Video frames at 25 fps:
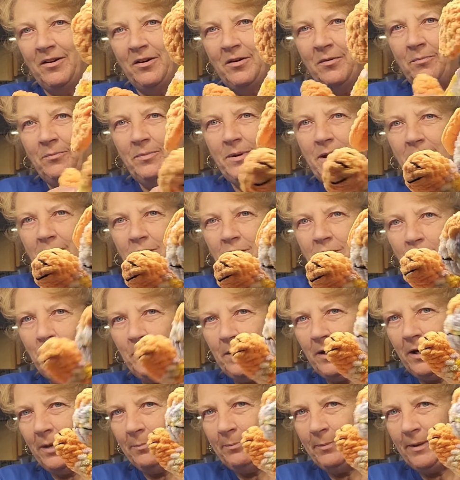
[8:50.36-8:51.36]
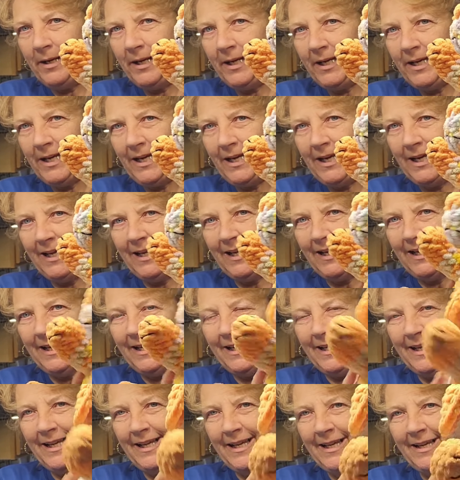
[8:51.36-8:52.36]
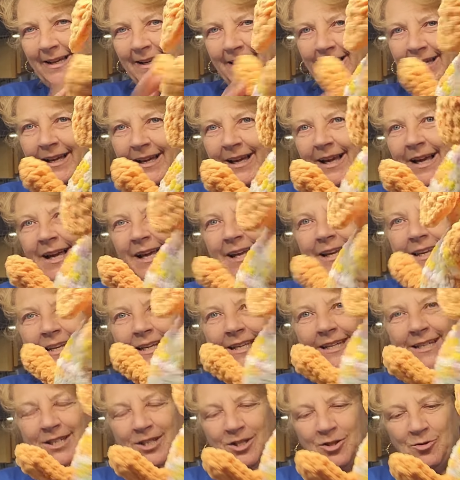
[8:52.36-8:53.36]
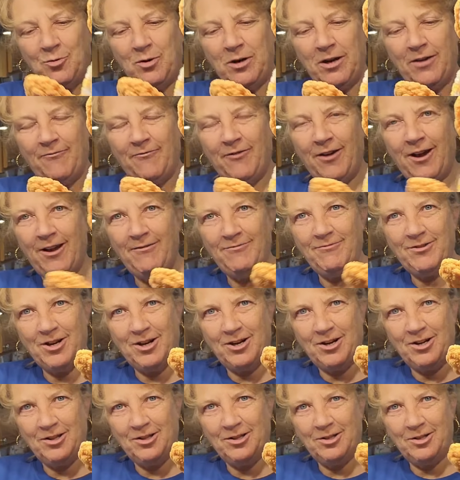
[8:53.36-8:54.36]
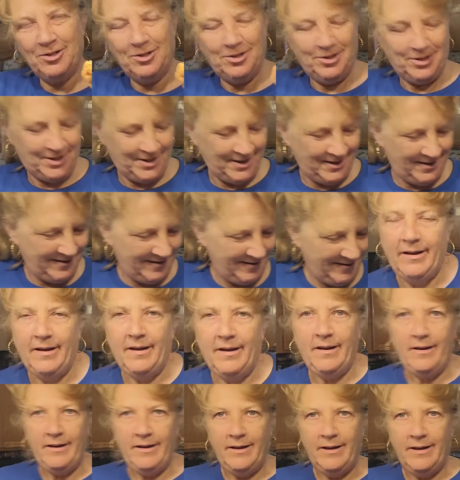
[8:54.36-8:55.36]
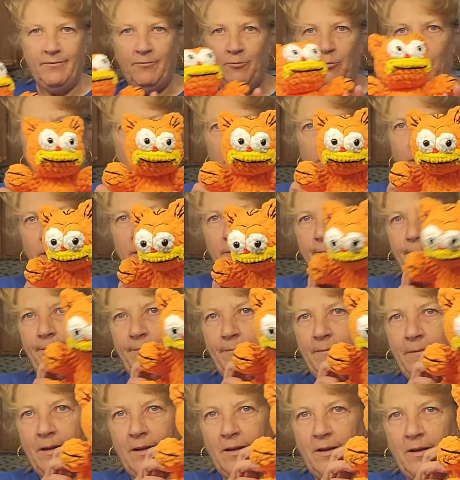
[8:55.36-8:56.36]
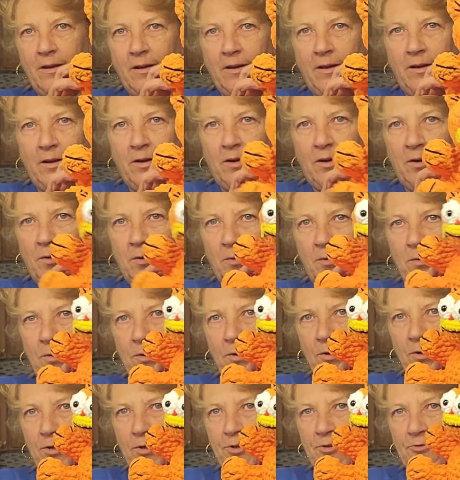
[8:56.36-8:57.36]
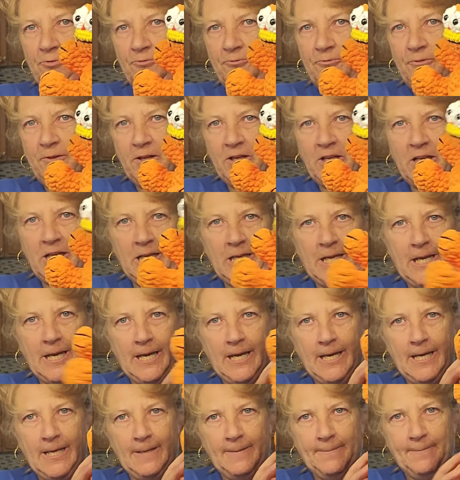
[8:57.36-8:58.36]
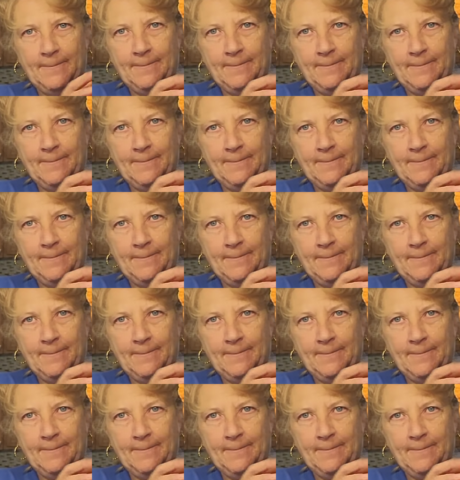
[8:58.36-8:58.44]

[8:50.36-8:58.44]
beagle puppy, and he is $25. I have 1 orange funky cat,